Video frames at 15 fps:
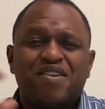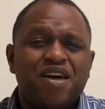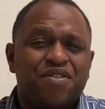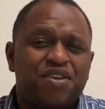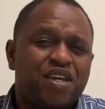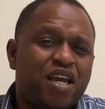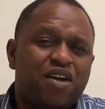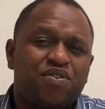
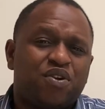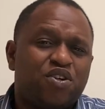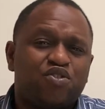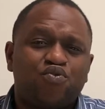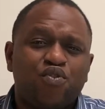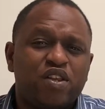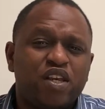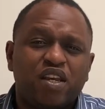Nothing out there
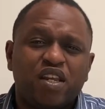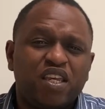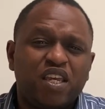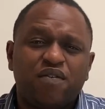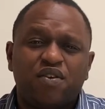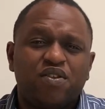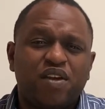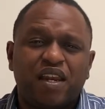is really going to
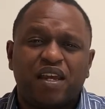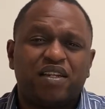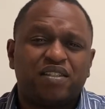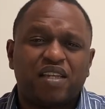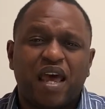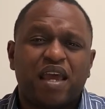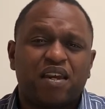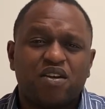give you that
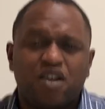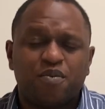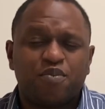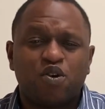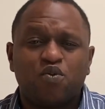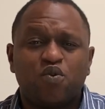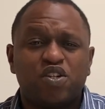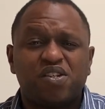exact
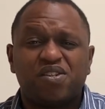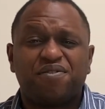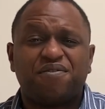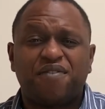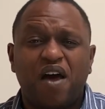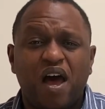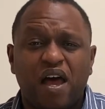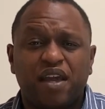number, which is
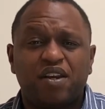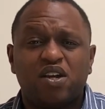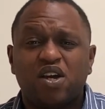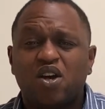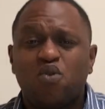fine.